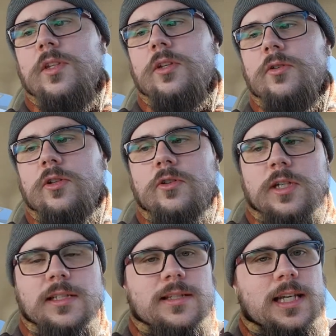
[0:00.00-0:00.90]
you
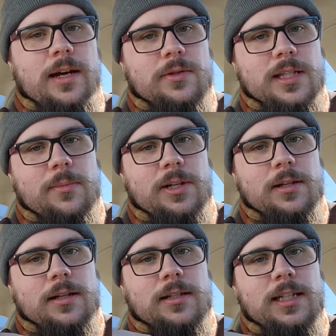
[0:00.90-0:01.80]
can see I was able
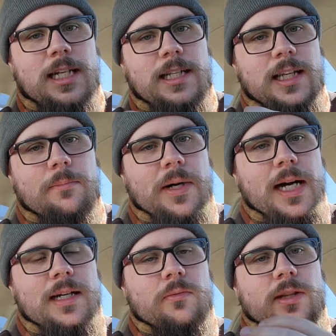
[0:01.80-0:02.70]
to cleanly
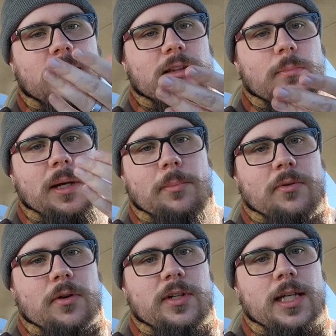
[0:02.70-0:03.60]
bite it without the
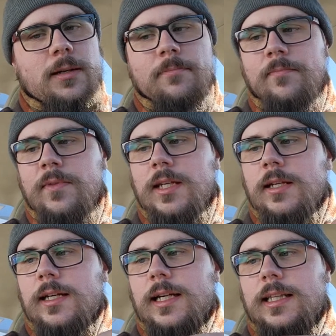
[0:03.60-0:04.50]
pepperoni.
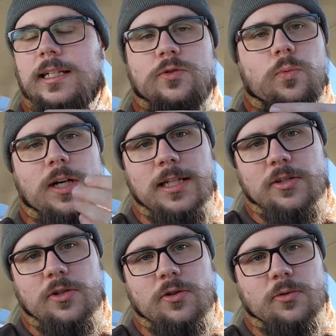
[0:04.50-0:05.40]
And that's one
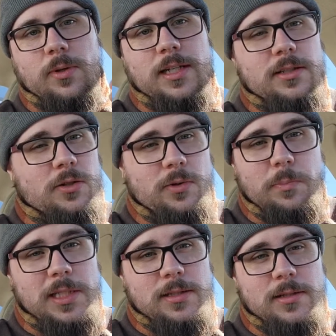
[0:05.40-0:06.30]
issue you'll run into with
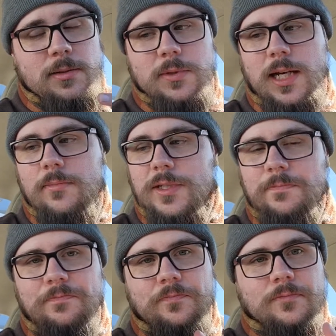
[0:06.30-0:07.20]
pizza sometimes.
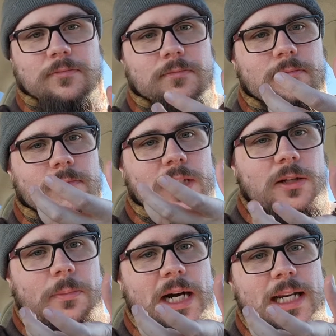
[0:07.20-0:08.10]

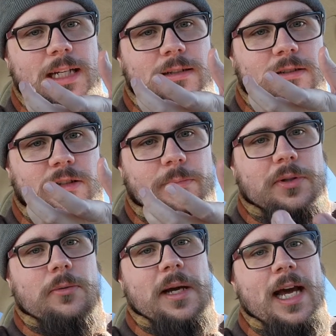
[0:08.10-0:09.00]
You bite it, you
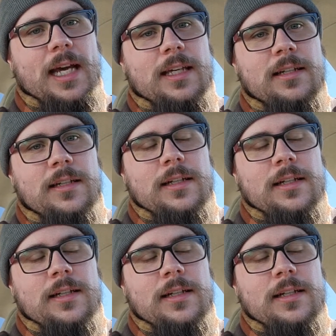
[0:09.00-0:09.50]
pull back.